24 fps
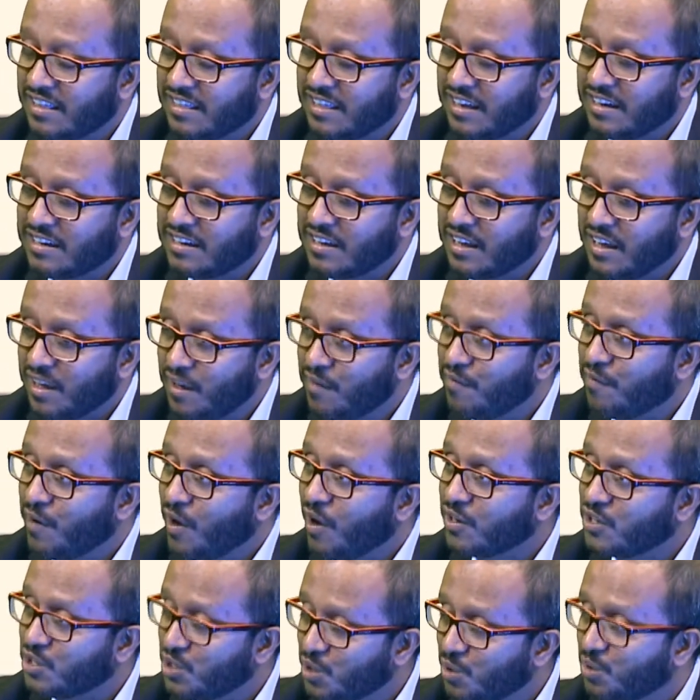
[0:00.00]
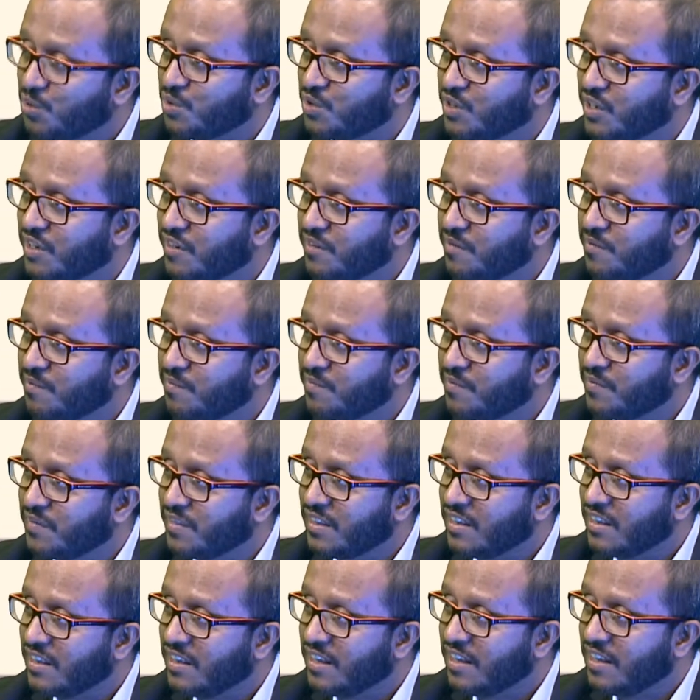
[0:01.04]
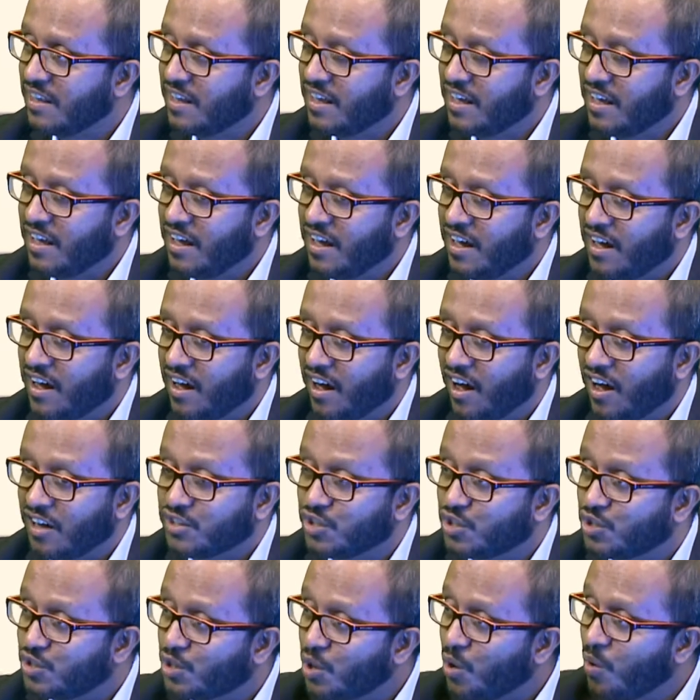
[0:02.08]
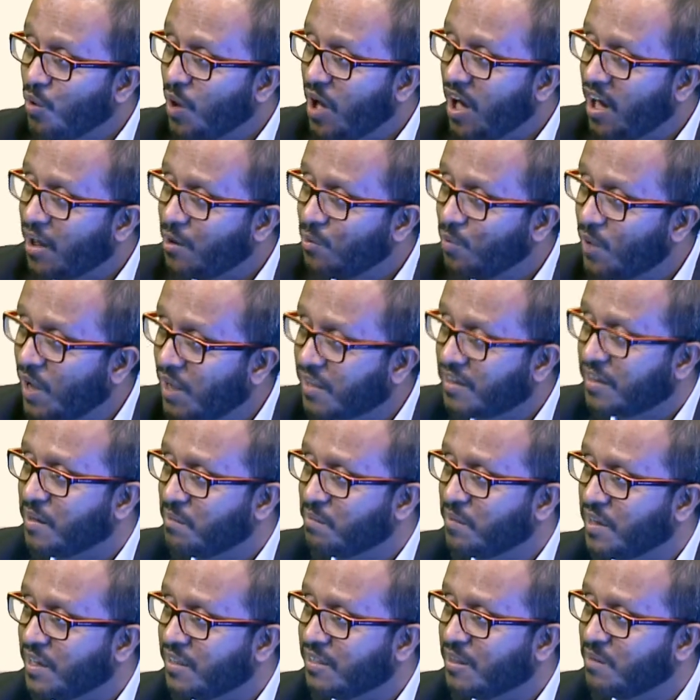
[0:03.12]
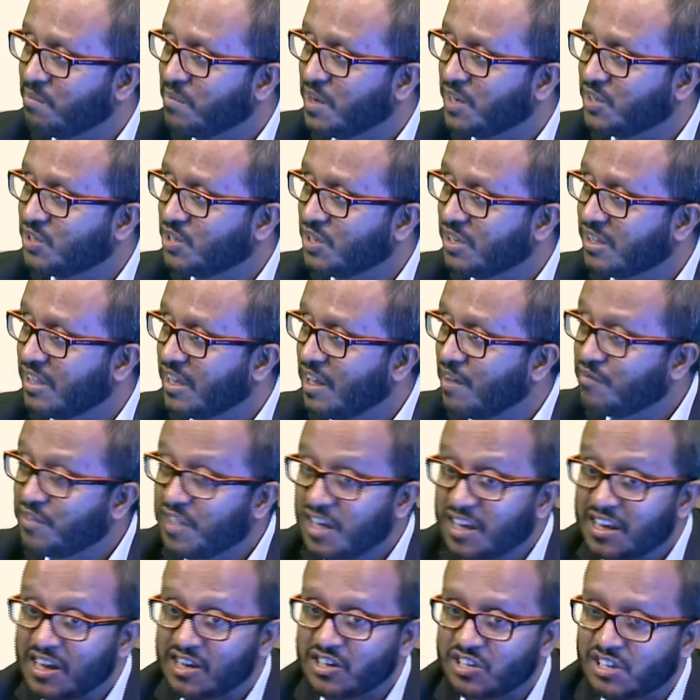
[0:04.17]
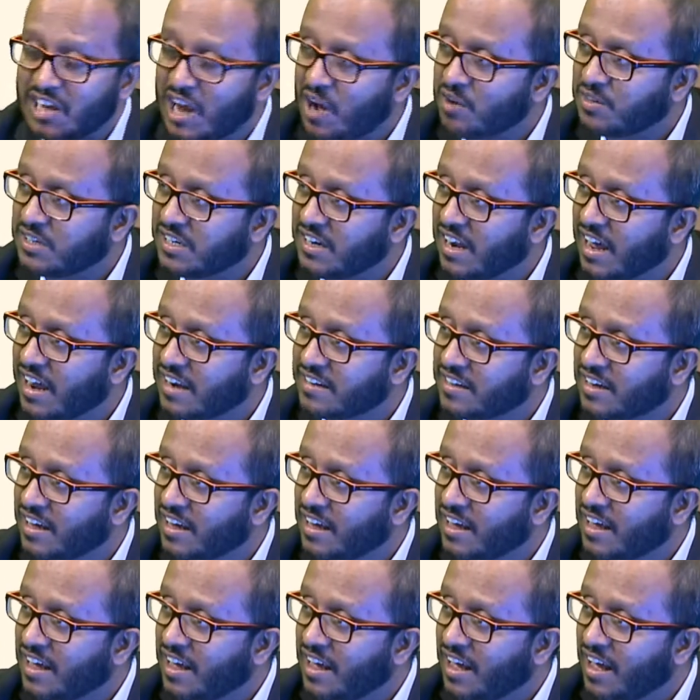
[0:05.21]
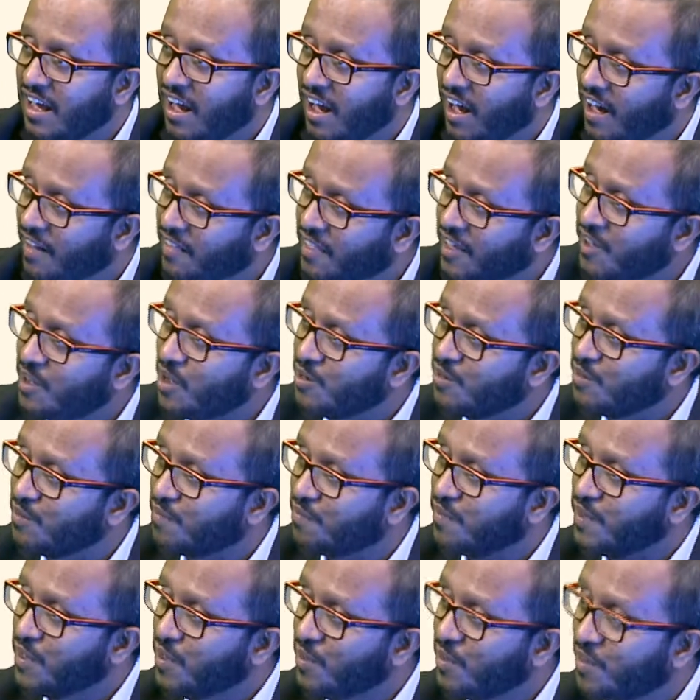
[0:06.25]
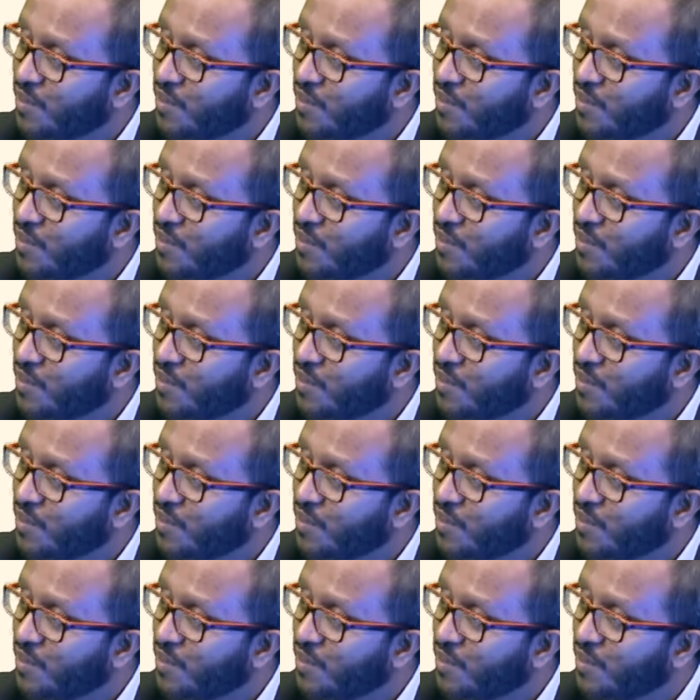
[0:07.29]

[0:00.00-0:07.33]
that if our children are so unwelcome in the masjid, if they get shouted at, Are they going to feel